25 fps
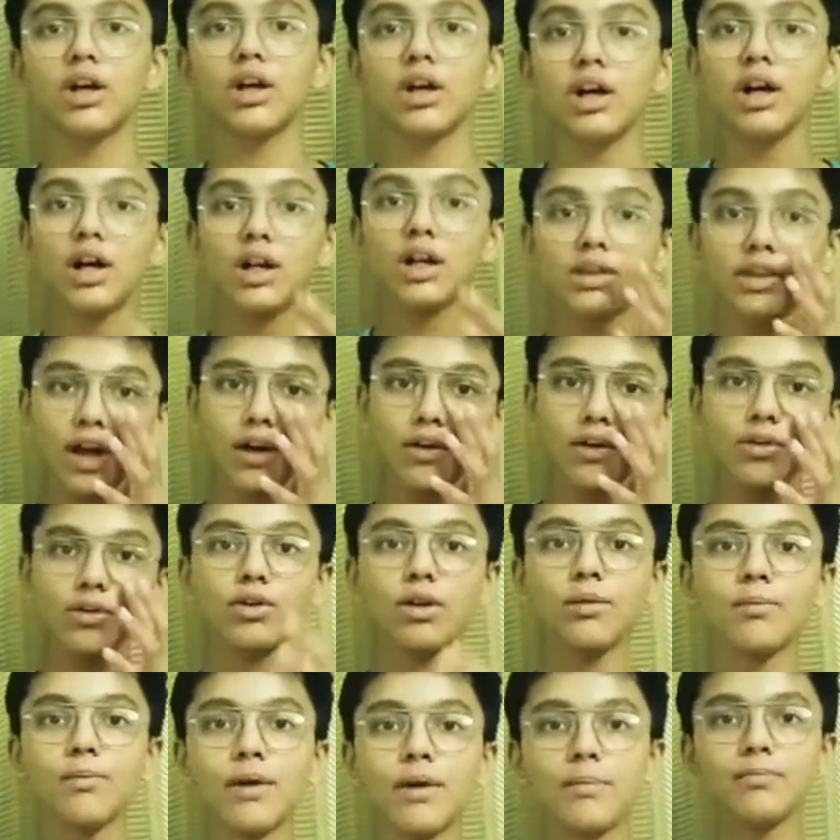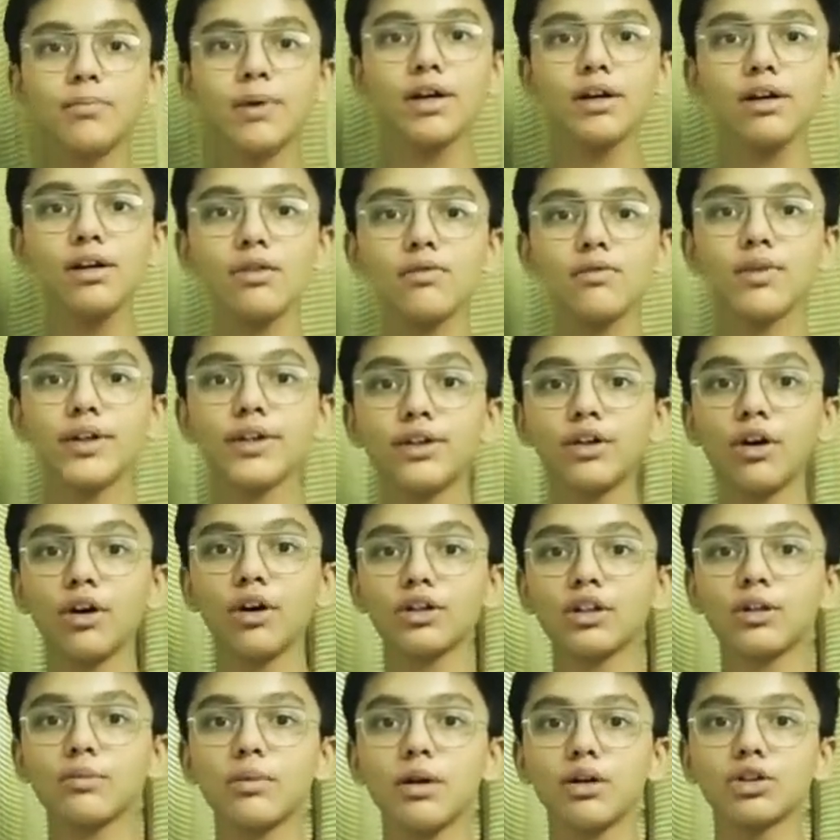Now you remember we talked
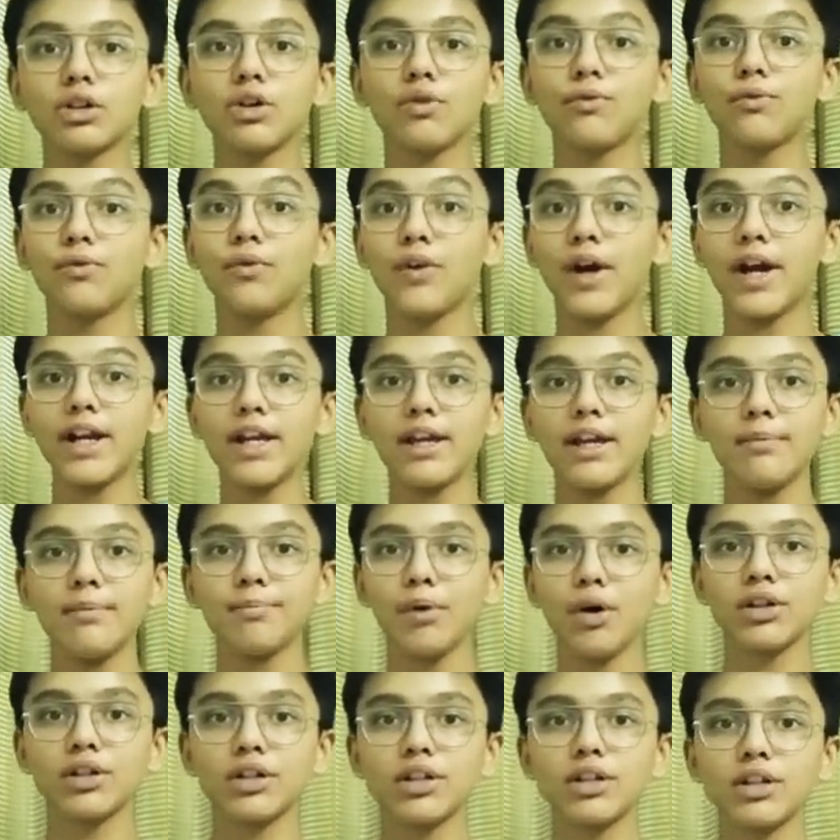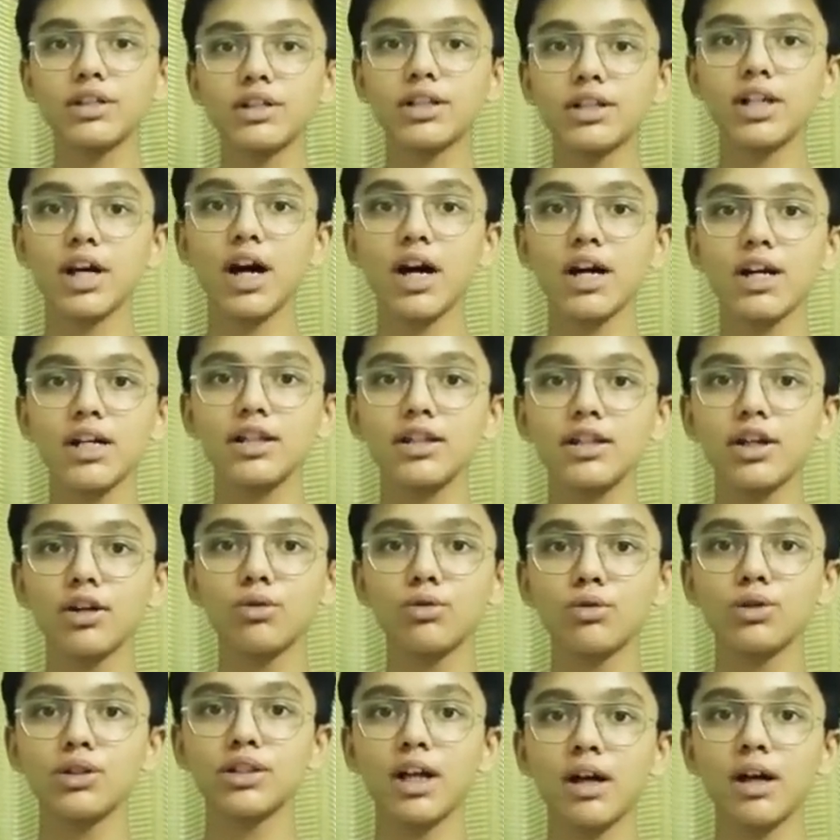about a very important star in the
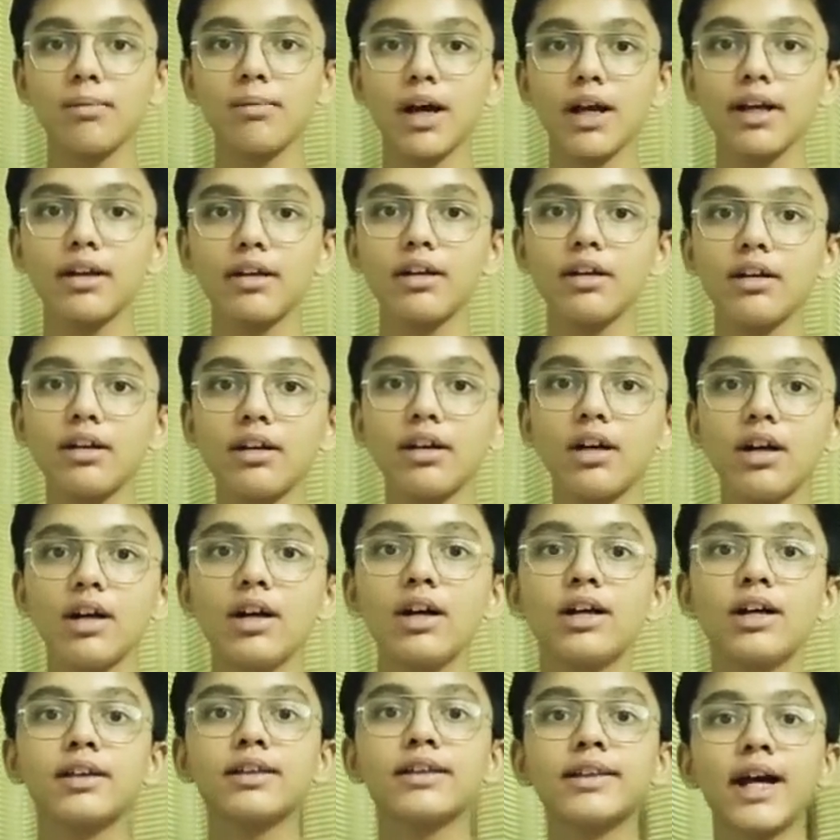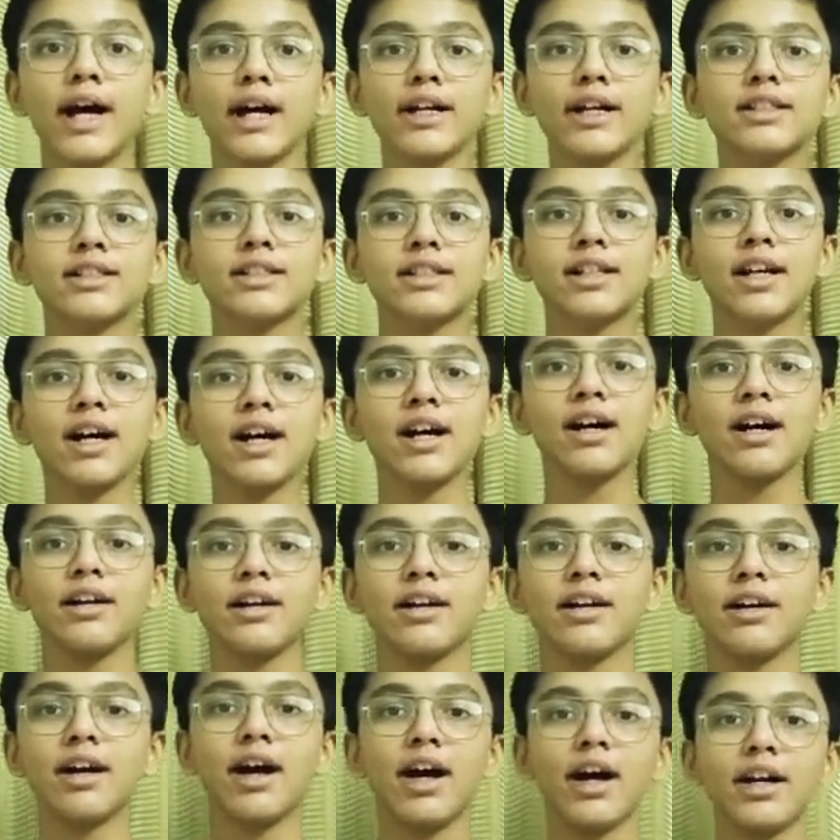Ursa Minor? That star
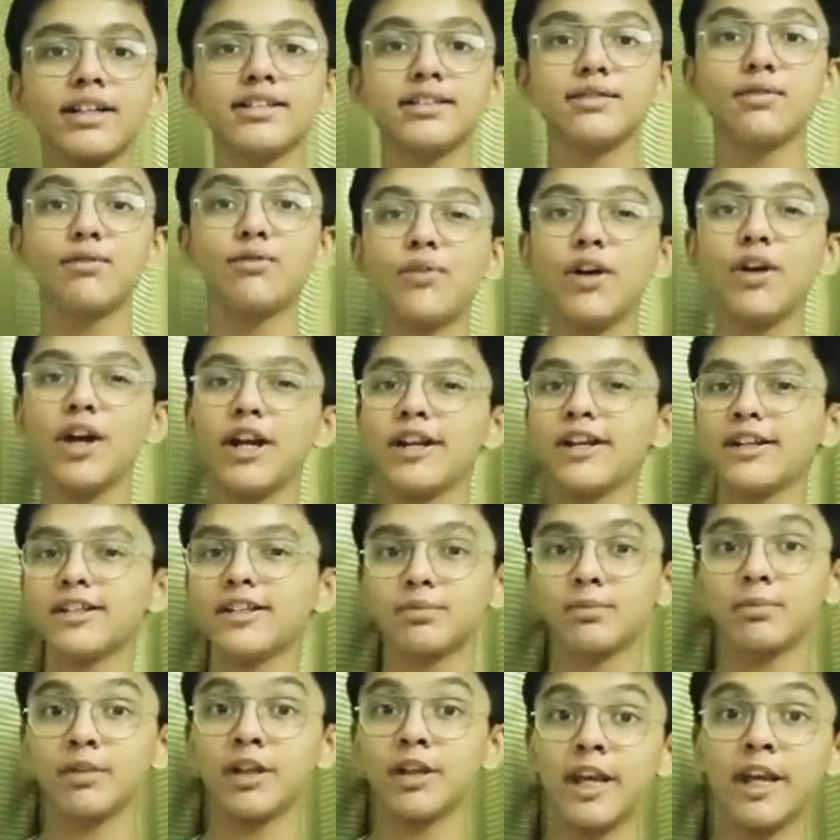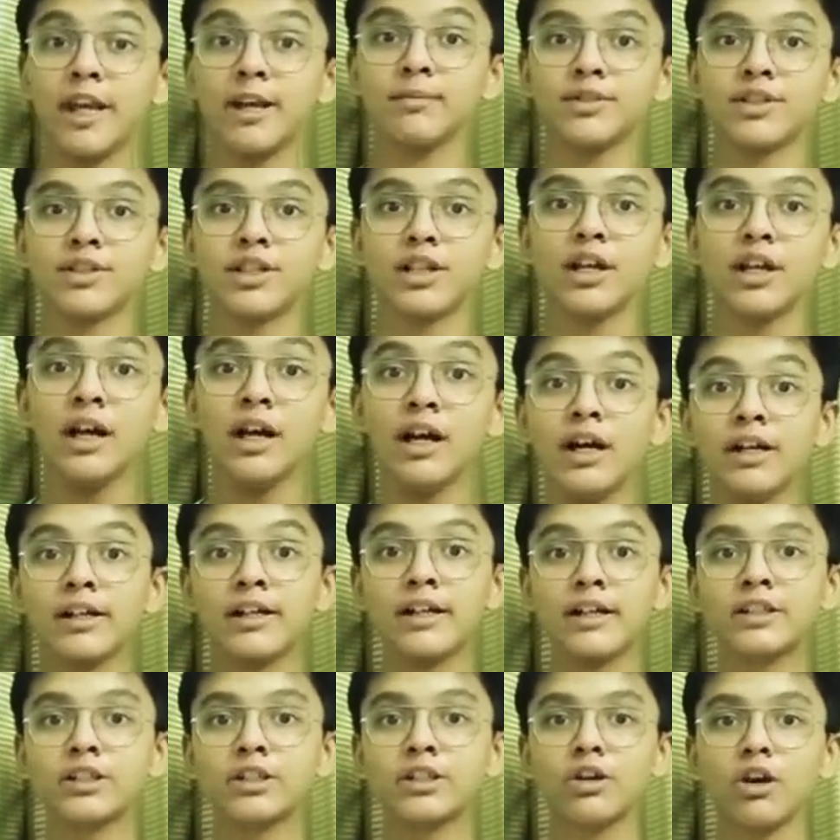has various names. It is
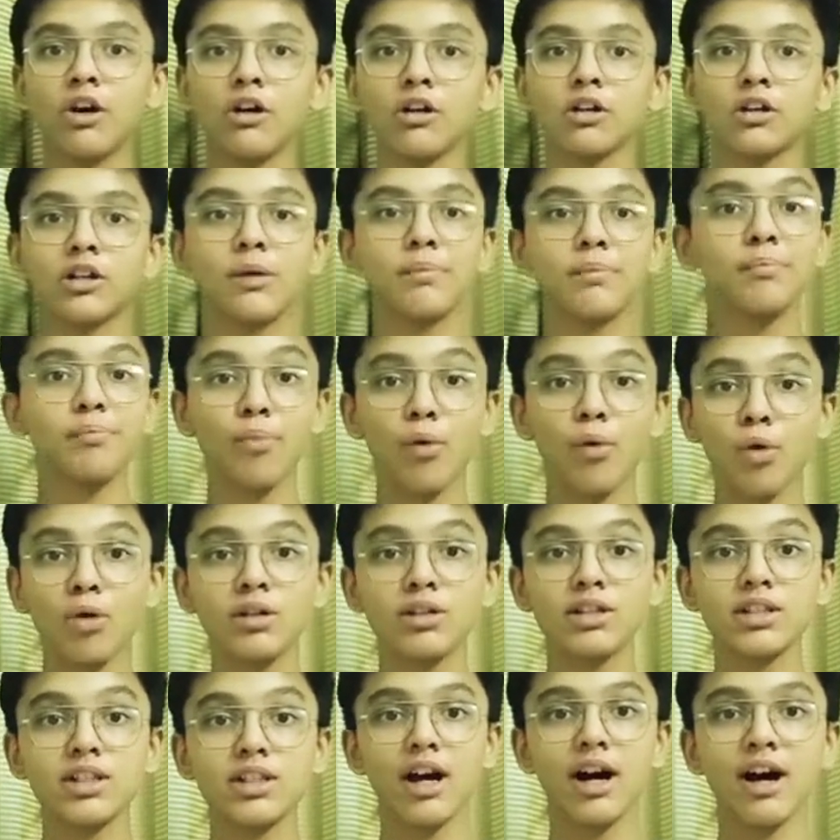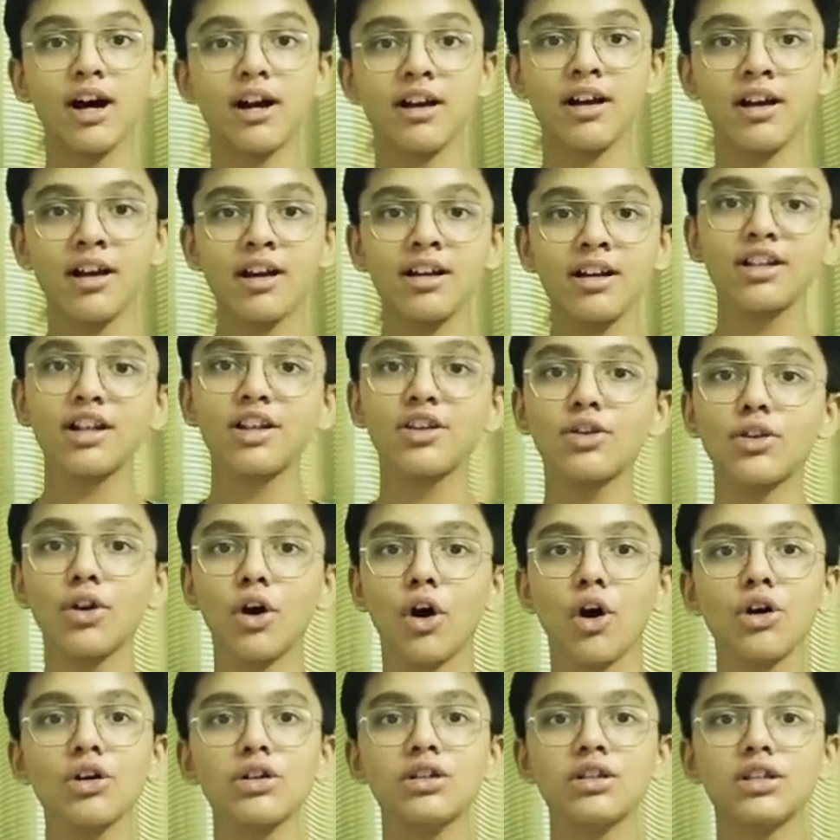called the Pole Star, the North
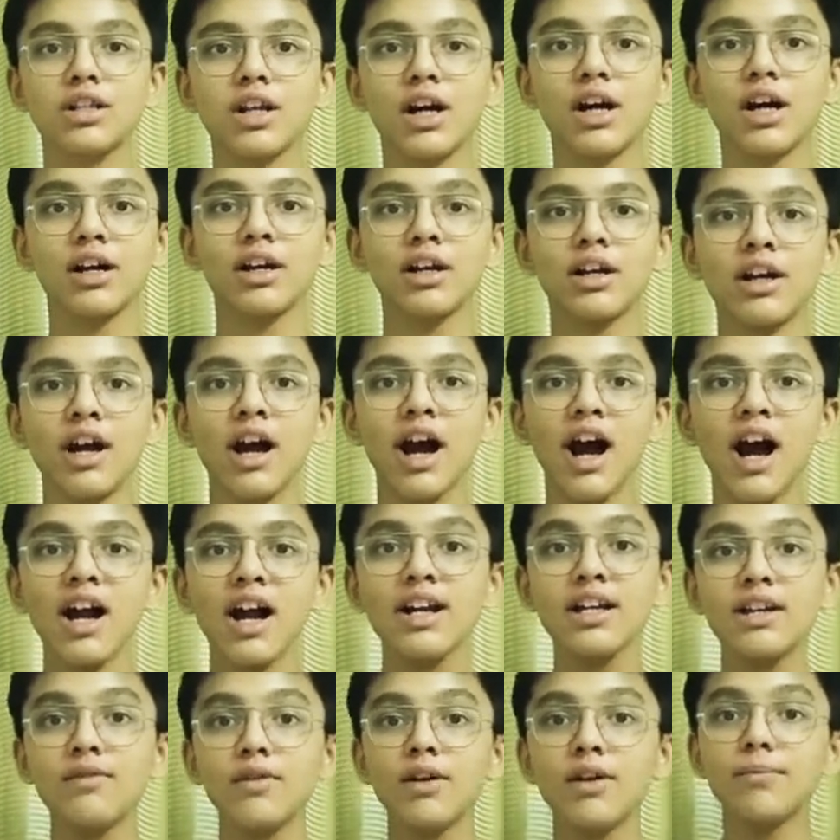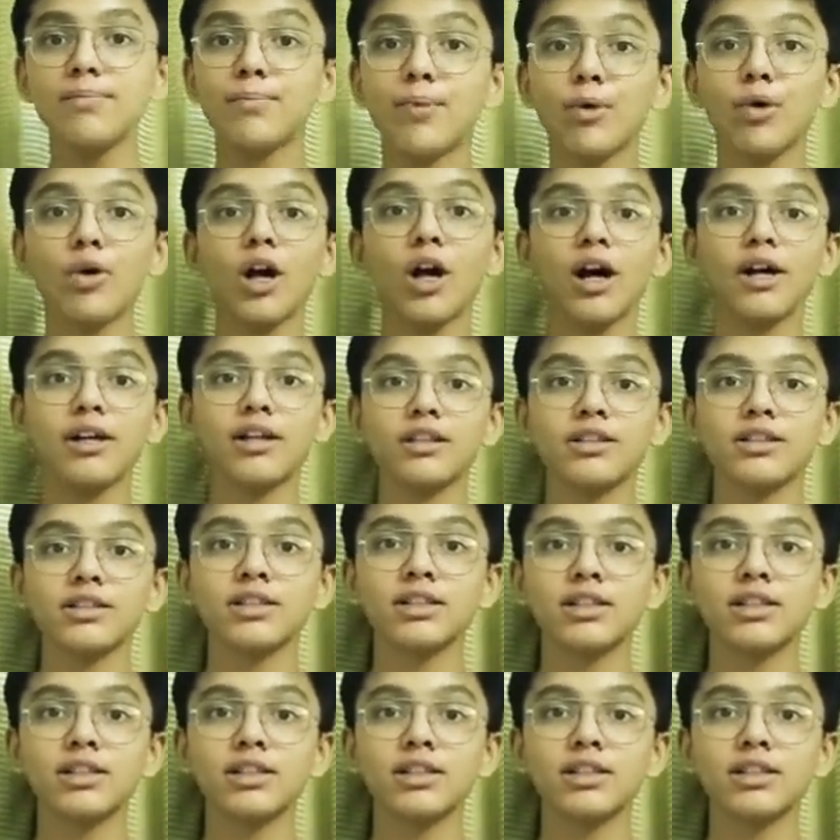Star, and even Polaris.